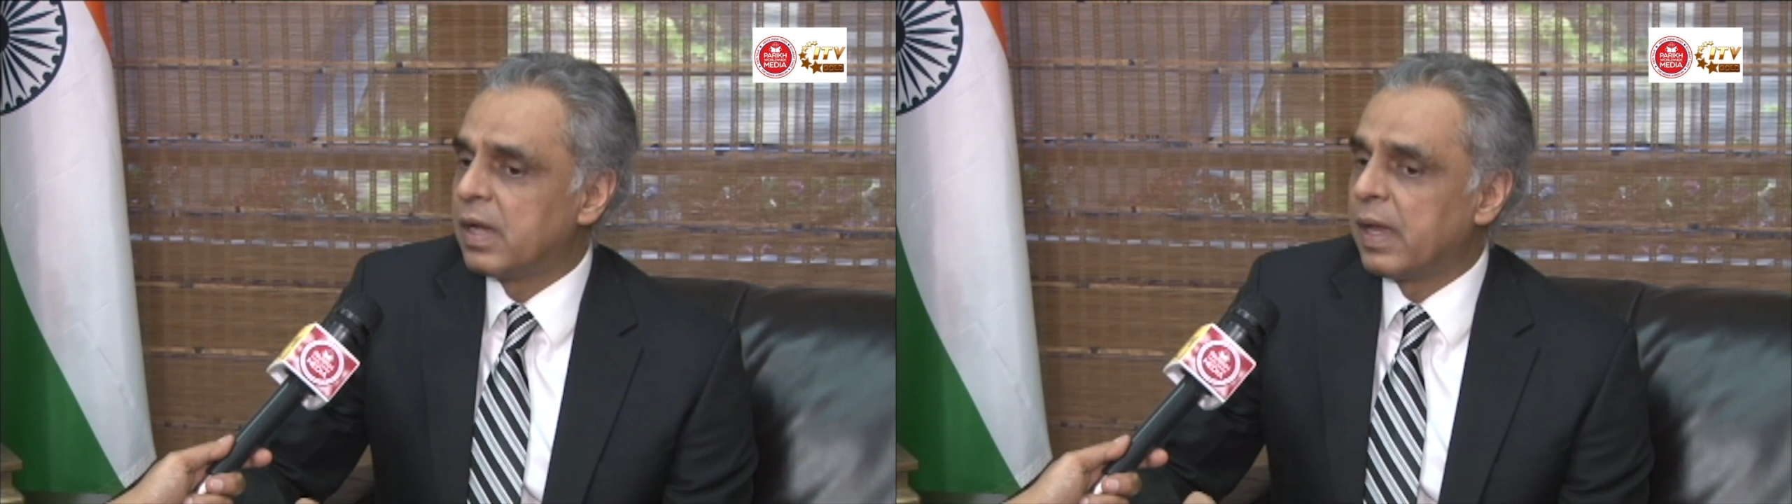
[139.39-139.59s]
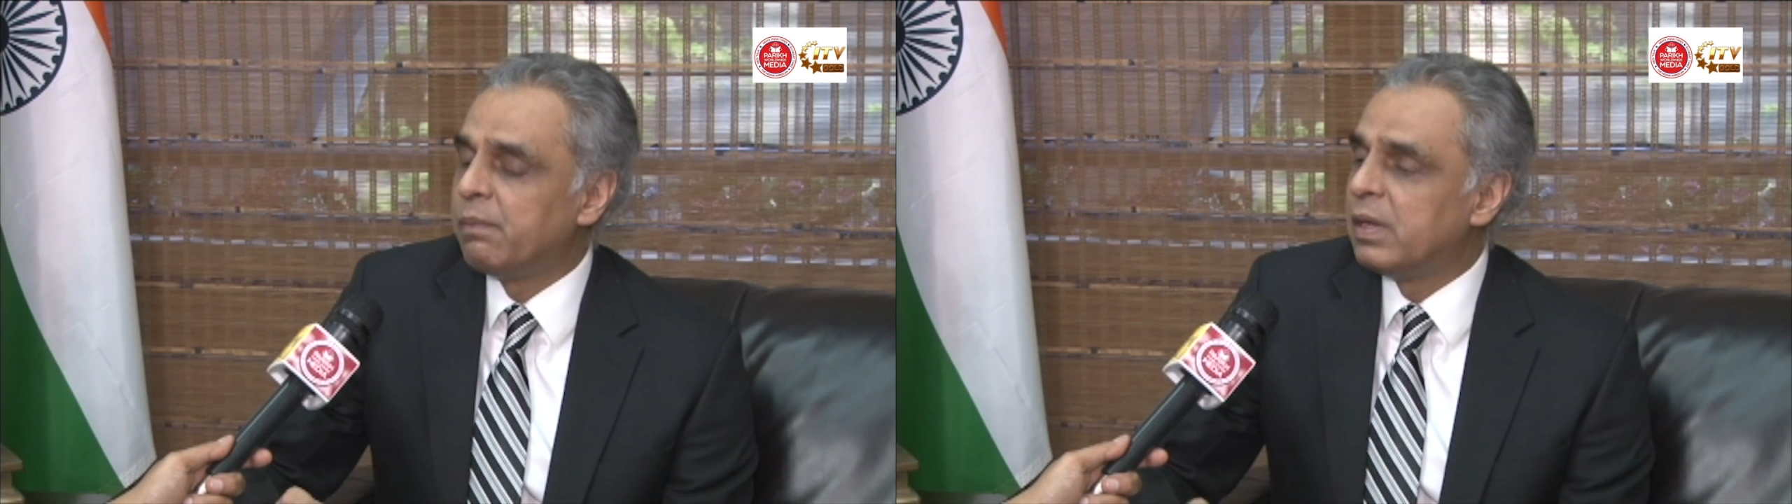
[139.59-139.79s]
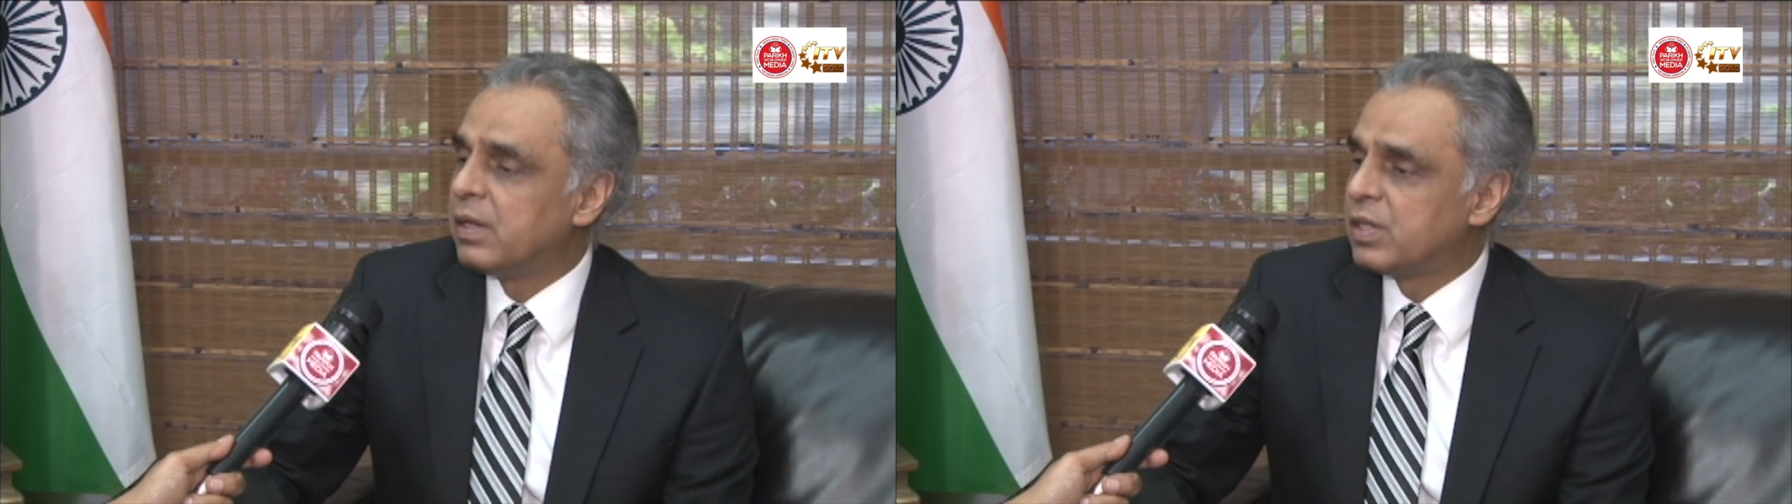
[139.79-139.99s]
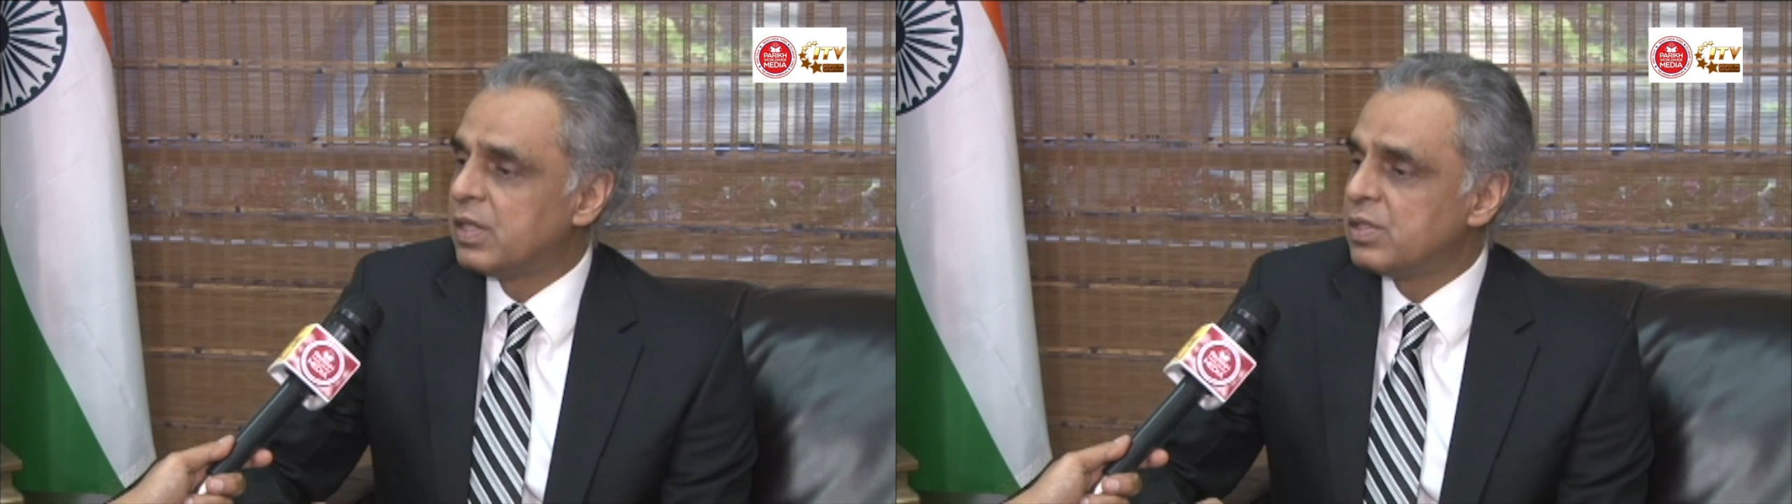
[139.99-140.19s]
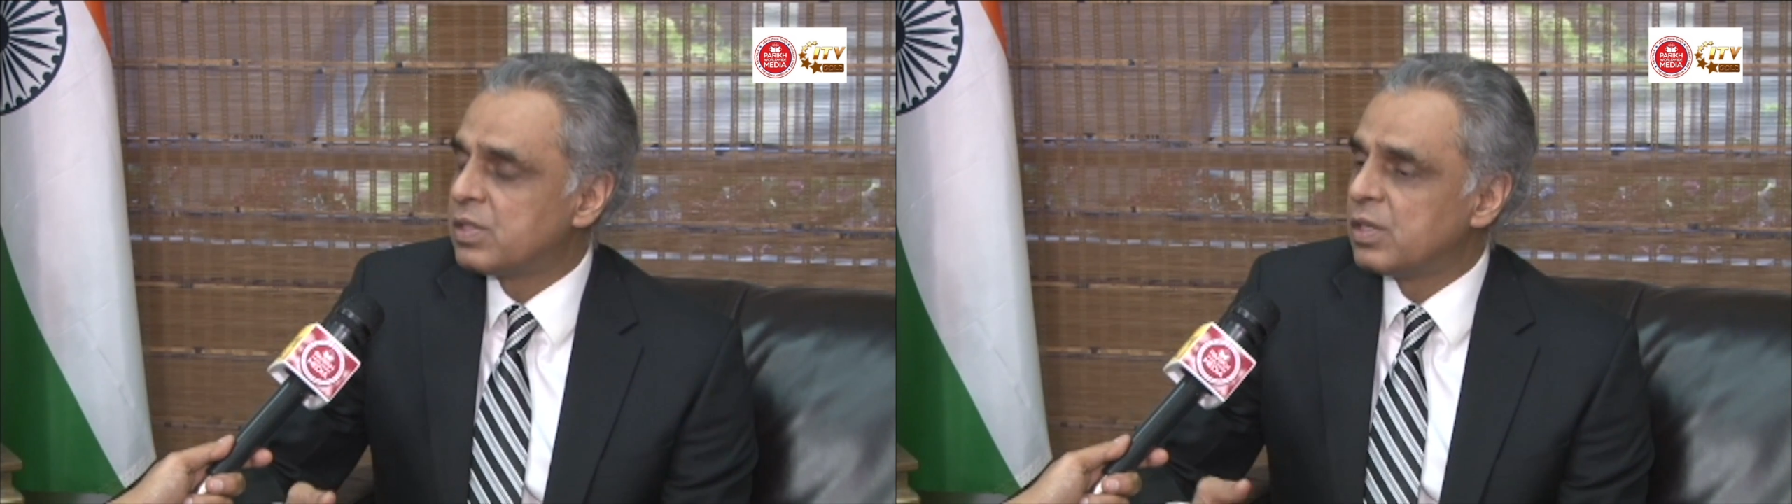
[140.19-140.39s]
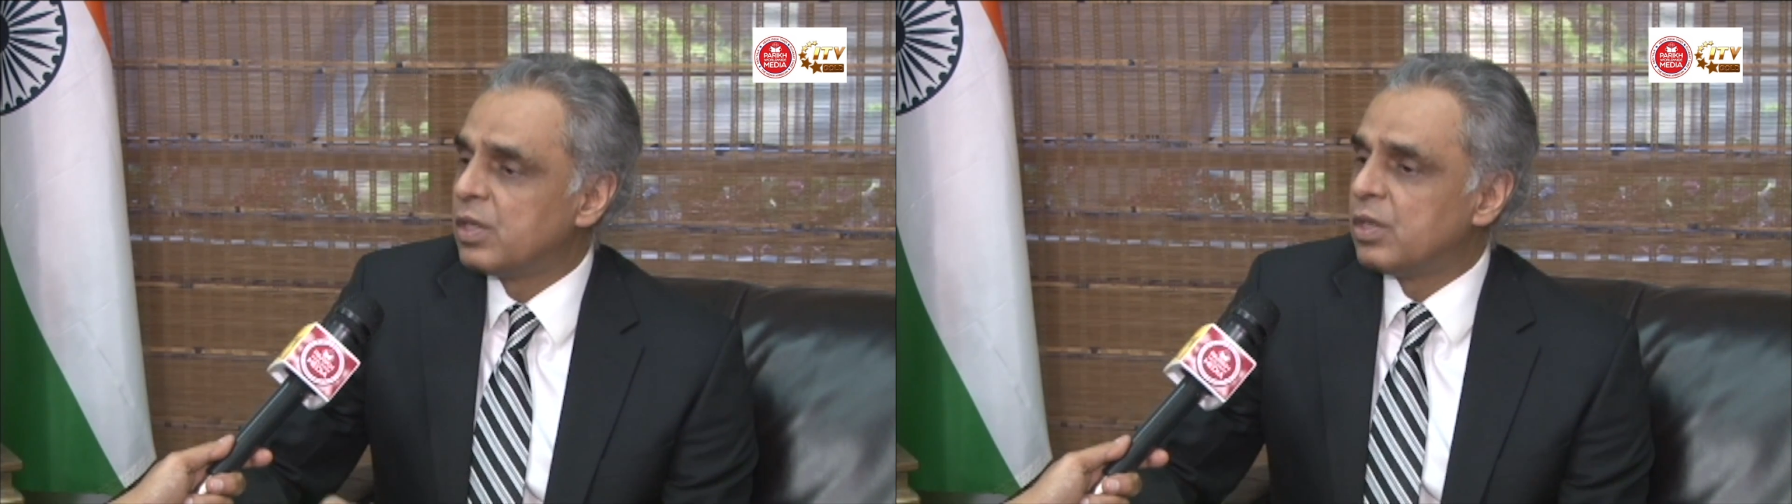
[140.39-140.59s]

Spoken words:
abilities